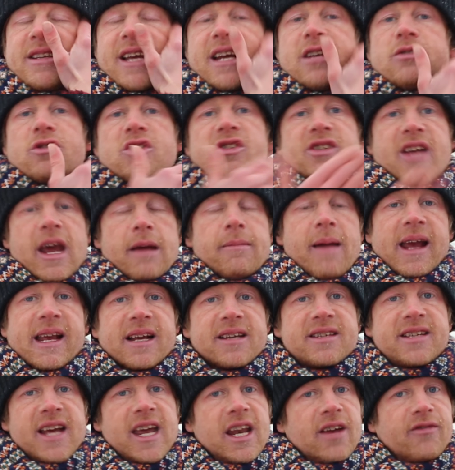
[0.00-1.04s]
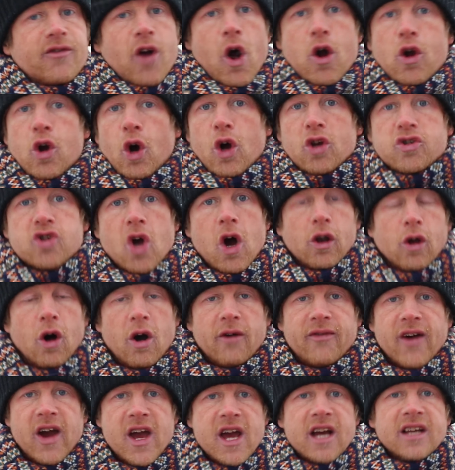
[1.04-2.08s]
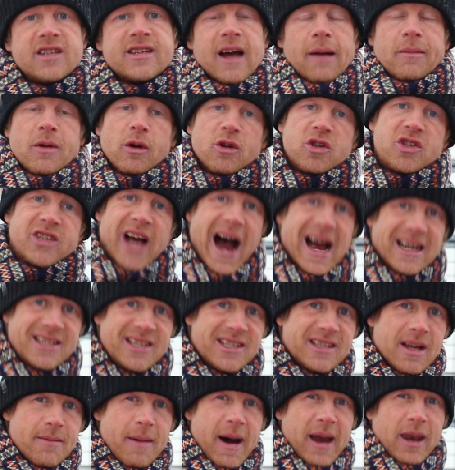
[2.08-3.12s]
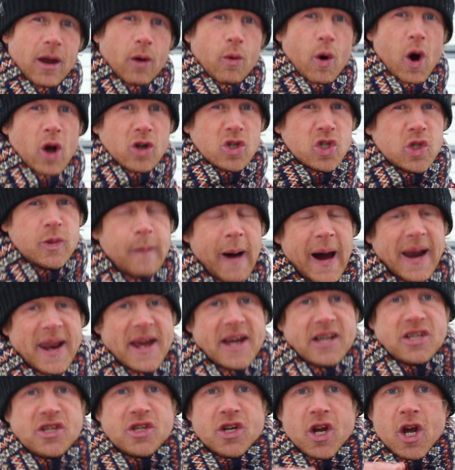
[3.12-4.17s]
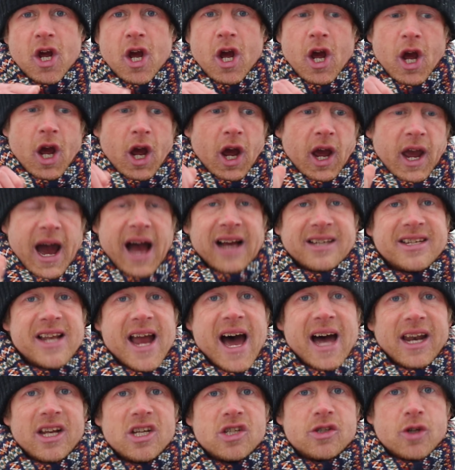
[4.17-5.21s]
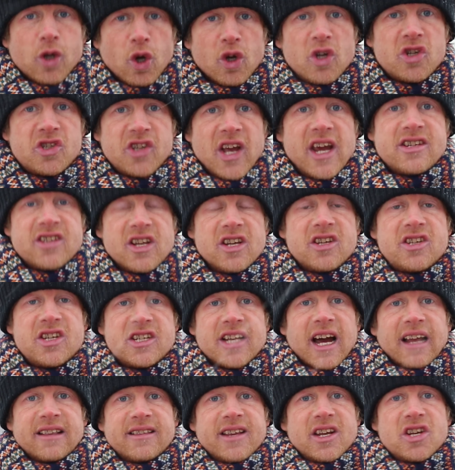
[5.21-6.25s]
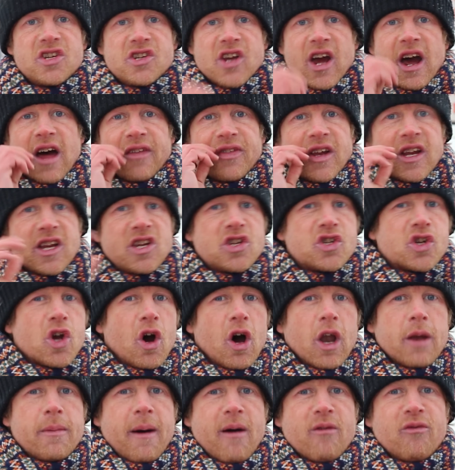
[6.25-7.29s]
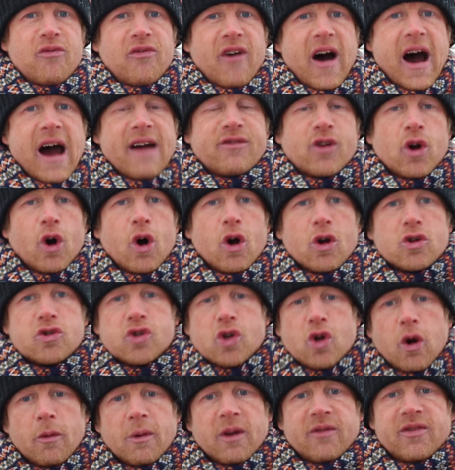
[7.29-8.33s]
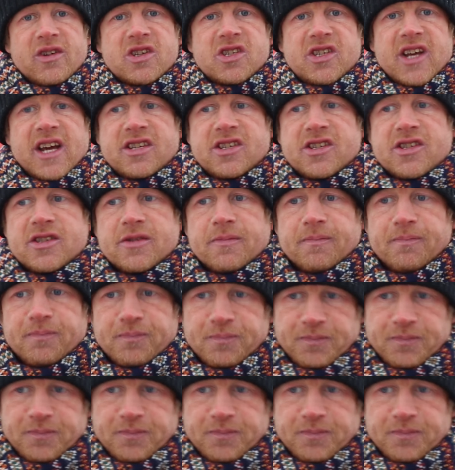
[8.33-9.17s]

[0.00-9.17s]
a dangerous team, like I said, they've got goals all over. Samuel Saiz is the man to watch. Spanish hasn't had as good a season as he's had this year. I think he scored about five goals, a couple of assists.